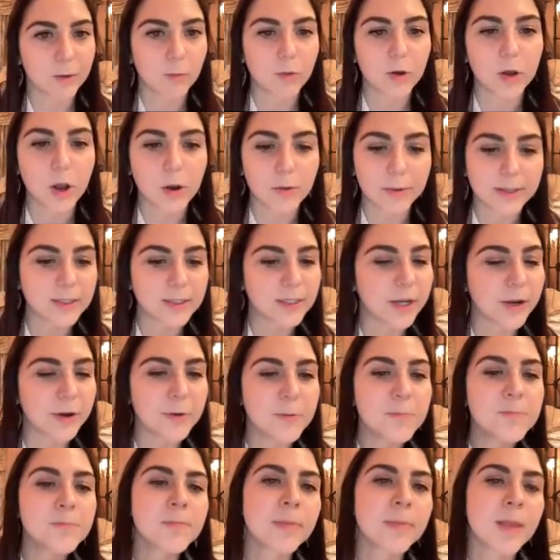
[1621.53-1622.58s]
that we'll go
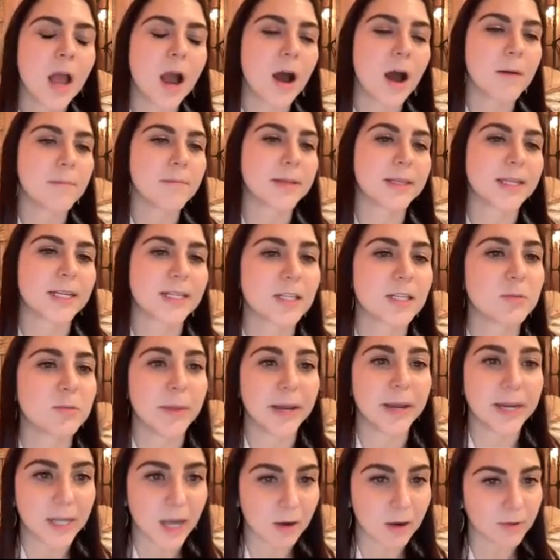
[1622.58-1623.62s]
into. But this is
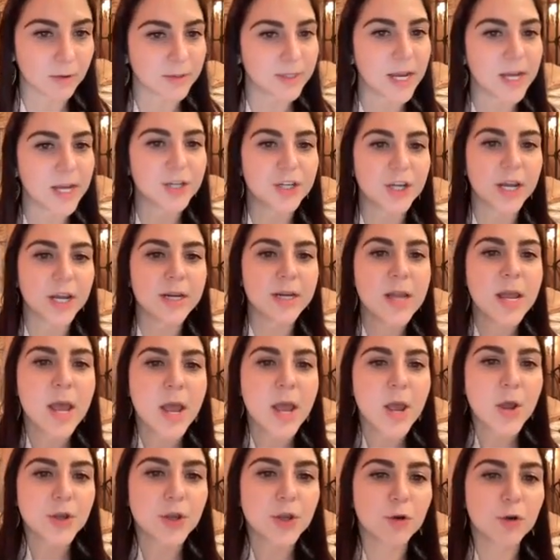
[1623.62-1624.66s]
midgut rotation.
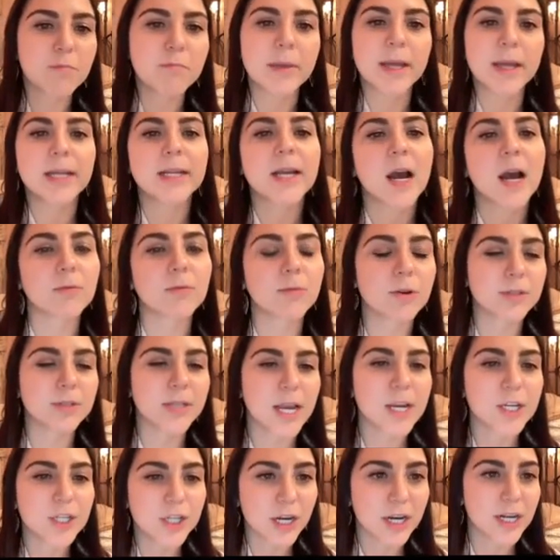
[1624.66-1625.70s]
Your midgut
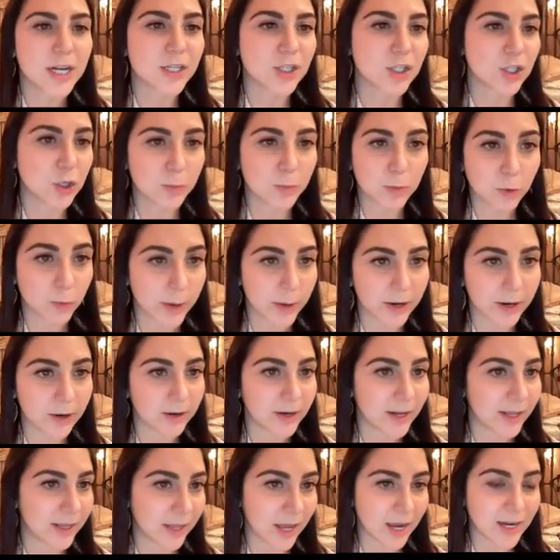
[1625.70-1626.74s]
rotation is super
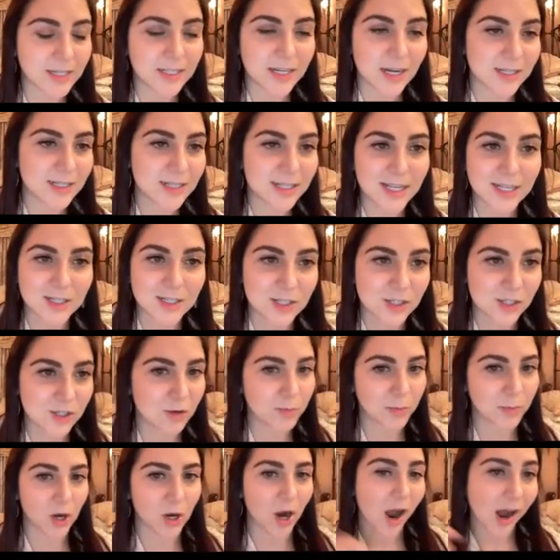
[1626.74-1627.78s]
weird. It like does this
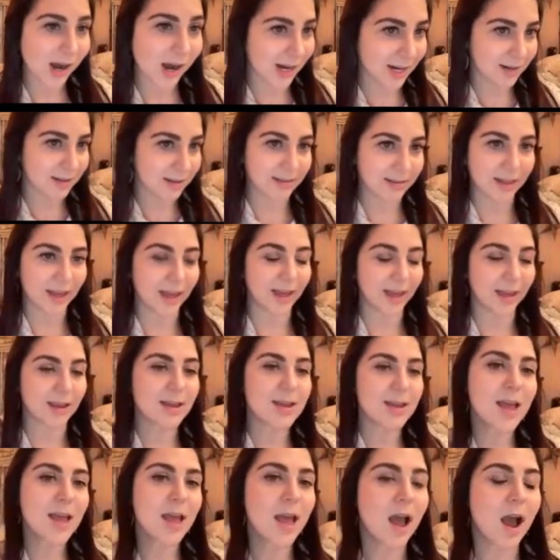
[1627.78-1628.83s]
super odd
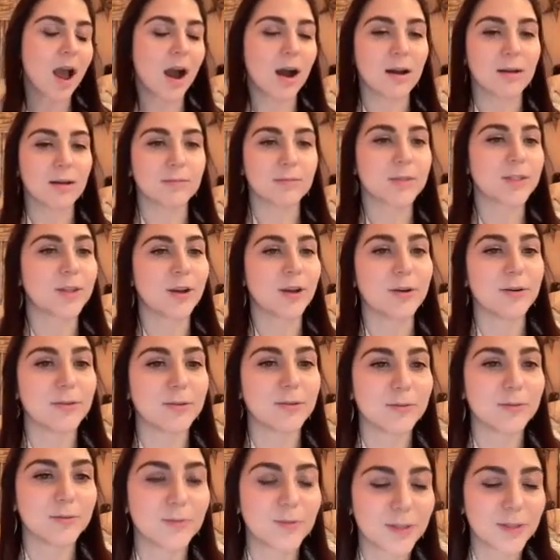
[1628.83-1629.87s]
thing.
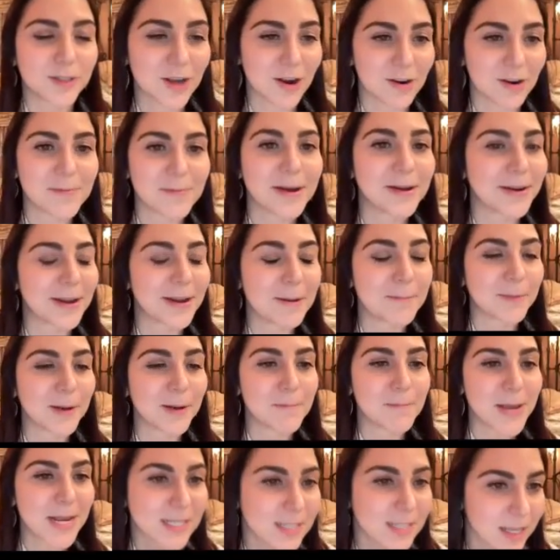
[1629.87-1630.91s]
So we'll talk about it.
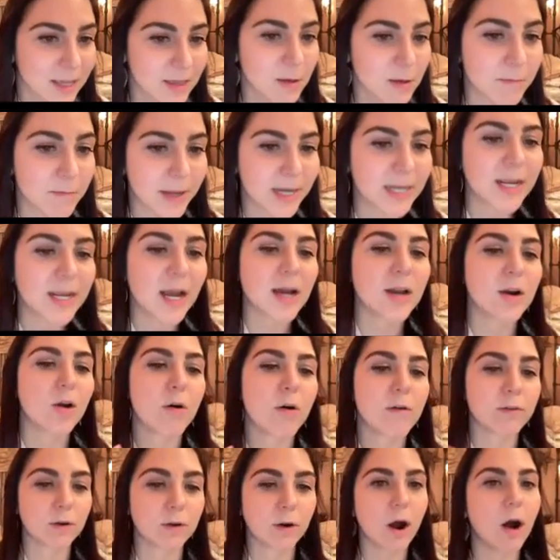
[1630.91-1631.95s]
But basically the midgut
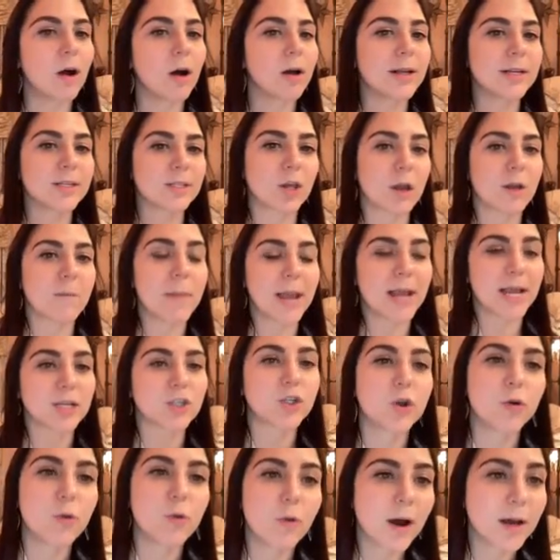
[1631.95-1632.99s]
overall is going to make a
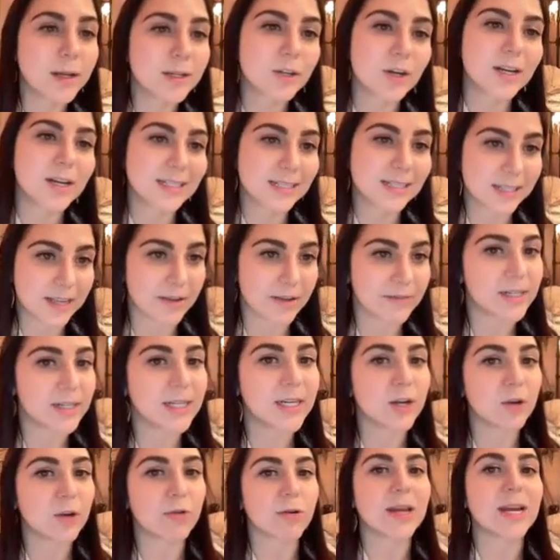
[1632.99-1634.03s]

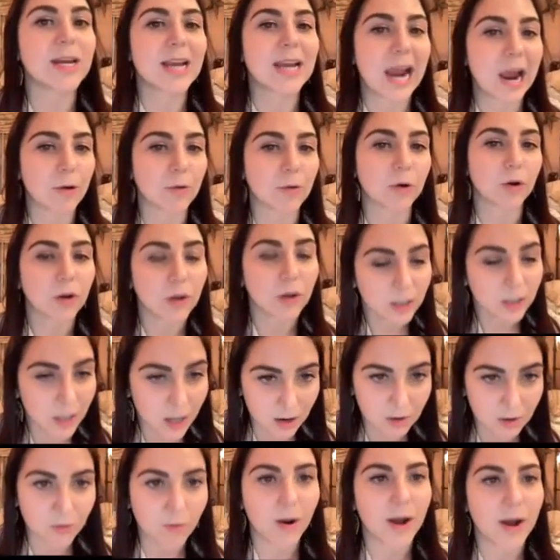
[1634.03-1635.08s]
270-degree
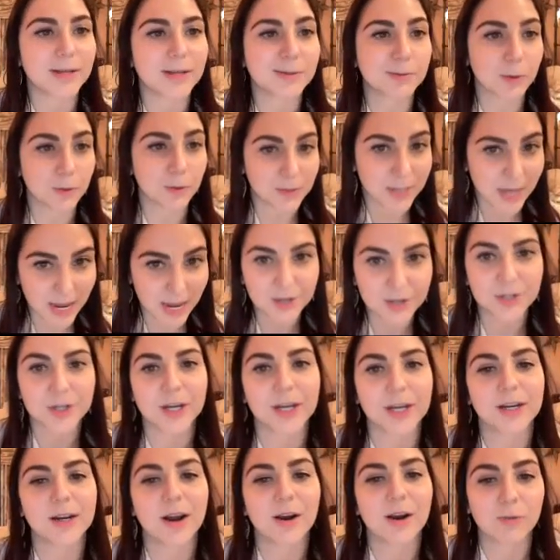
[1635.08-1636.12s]
counterclockwise
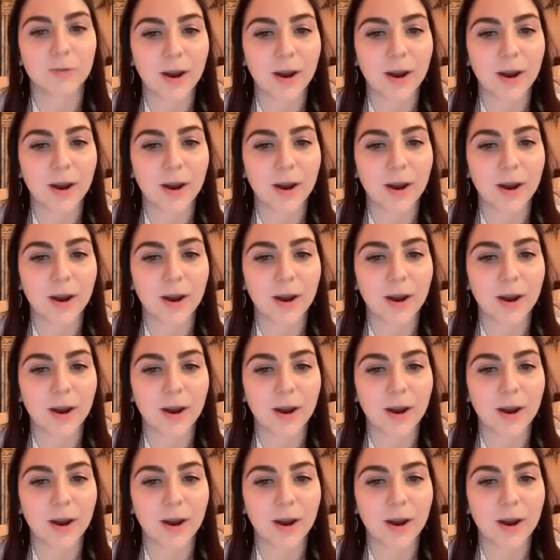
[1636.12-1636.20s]
rotation